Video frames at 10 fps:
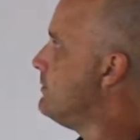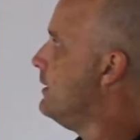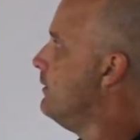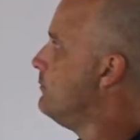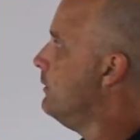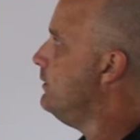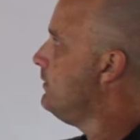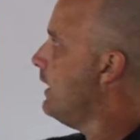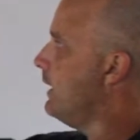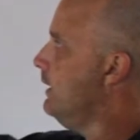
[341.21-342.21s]
10 to the
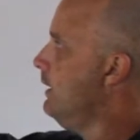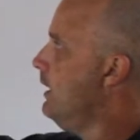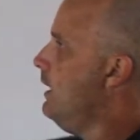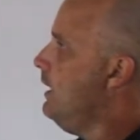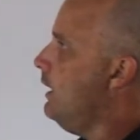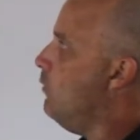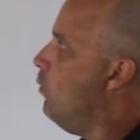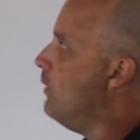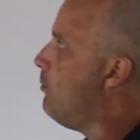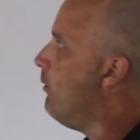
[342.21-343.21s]
22nd, and
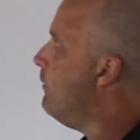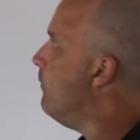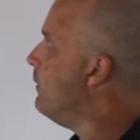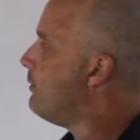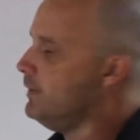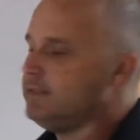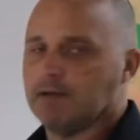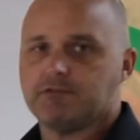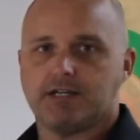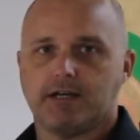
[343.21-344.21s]
1.13
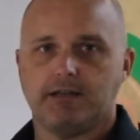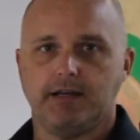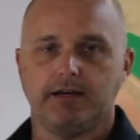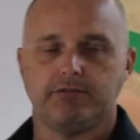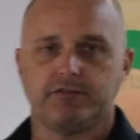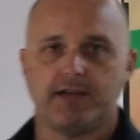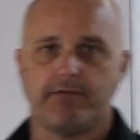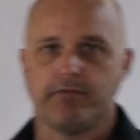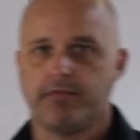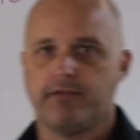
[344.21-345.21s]
times 10 to the negative
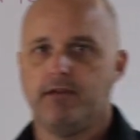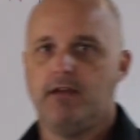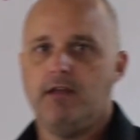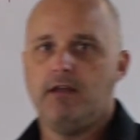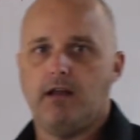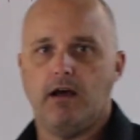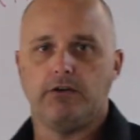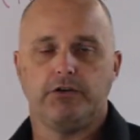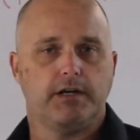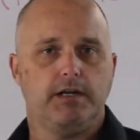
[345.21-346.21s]
7th. Now,
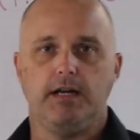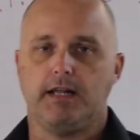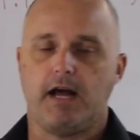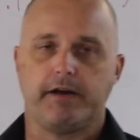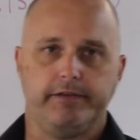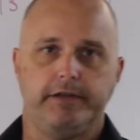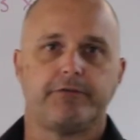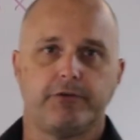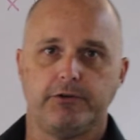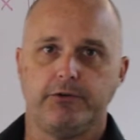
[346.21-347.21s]
you're going to need a calculator
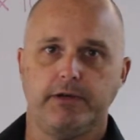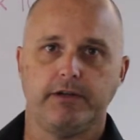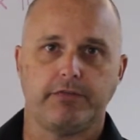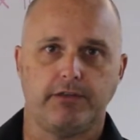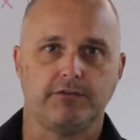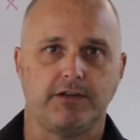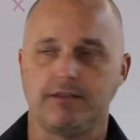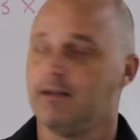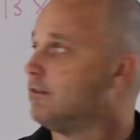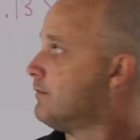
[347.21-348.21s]
for doing things like
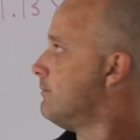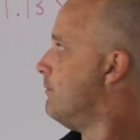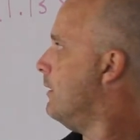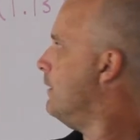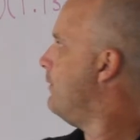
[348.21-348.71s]
this. The